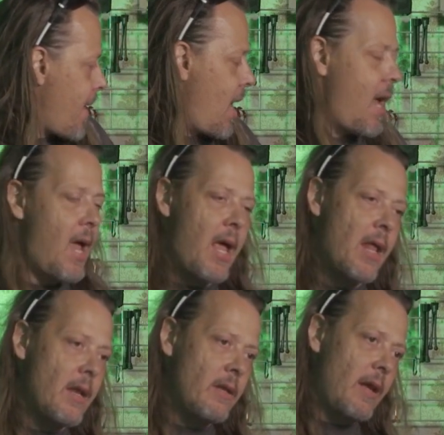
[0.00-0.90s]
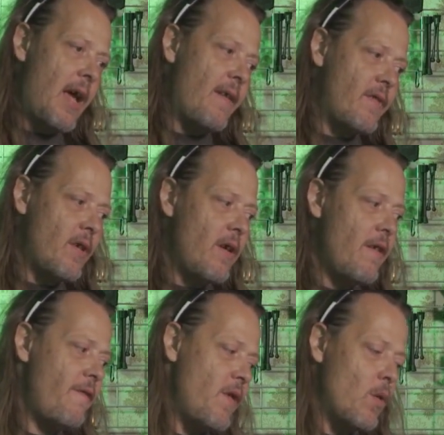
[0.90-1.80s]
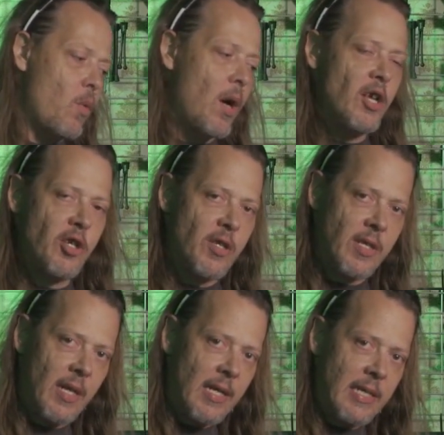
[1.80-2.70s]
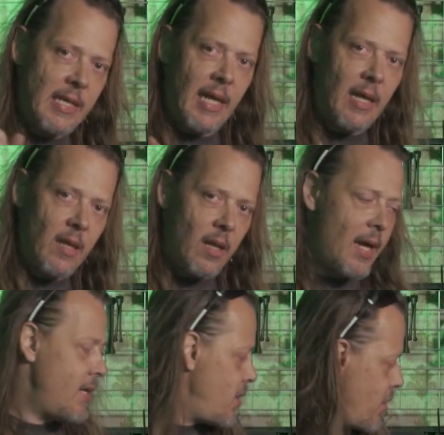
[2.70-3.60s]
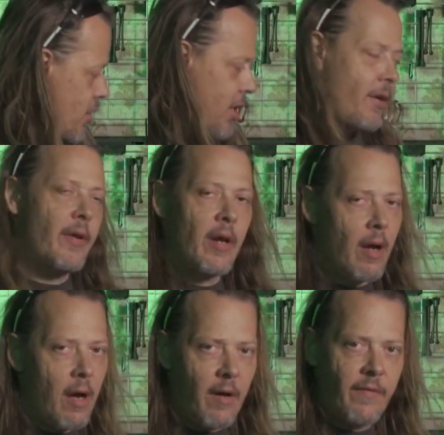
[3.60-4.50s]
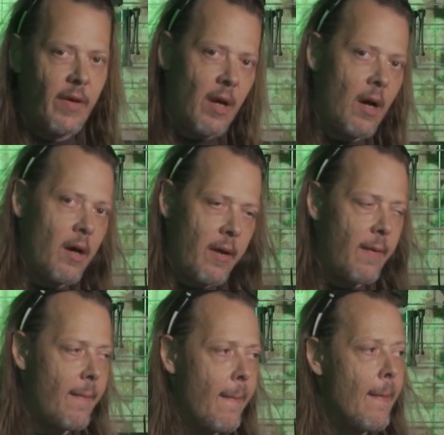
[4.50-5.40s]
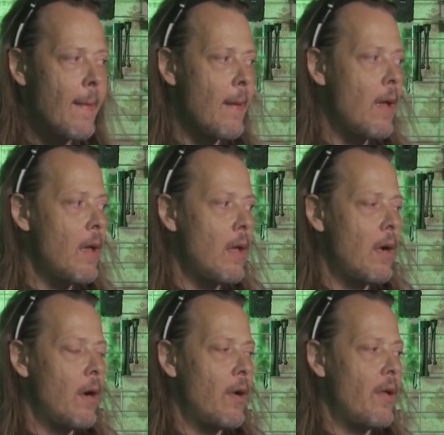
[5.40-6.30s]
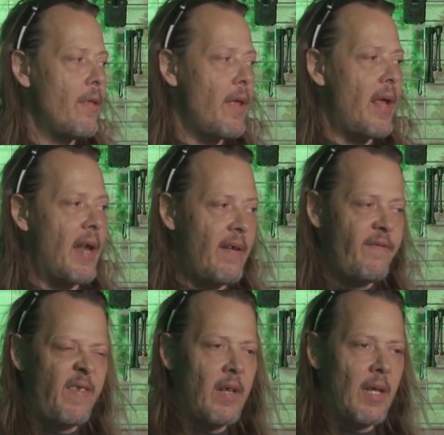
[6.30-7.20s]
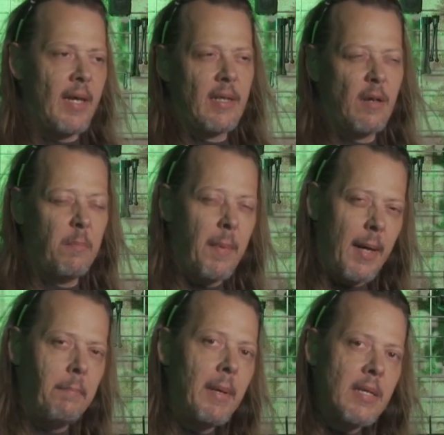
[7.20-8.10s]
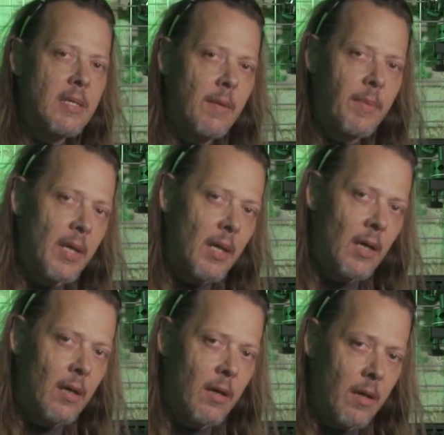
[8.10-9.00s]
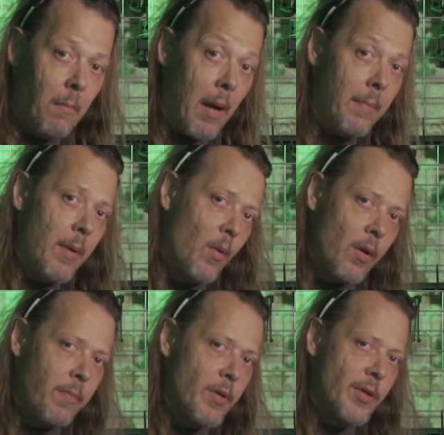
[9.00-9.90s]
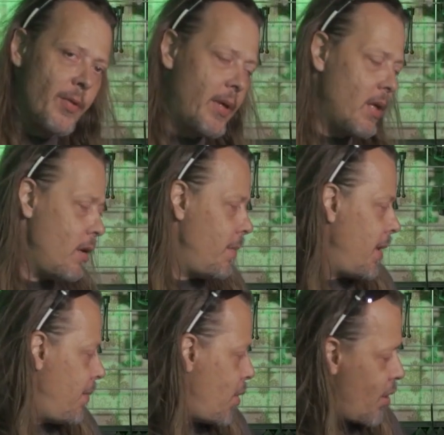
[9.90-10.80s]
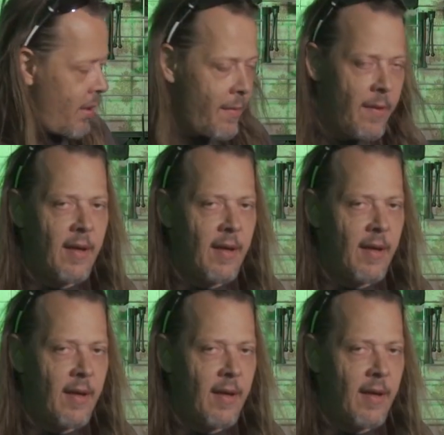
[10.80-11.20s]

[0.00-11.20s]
And after a few questions and I see that the lights are triggering off and on, and I feel like there might be something here and it might be worth pursuing a little bit more,